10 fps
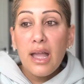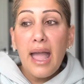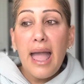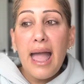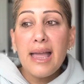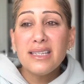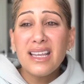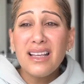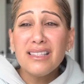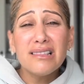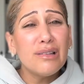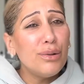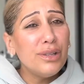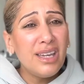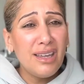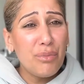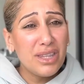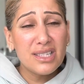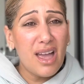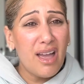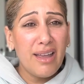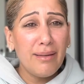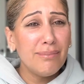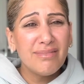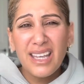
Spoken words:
And slowly with time,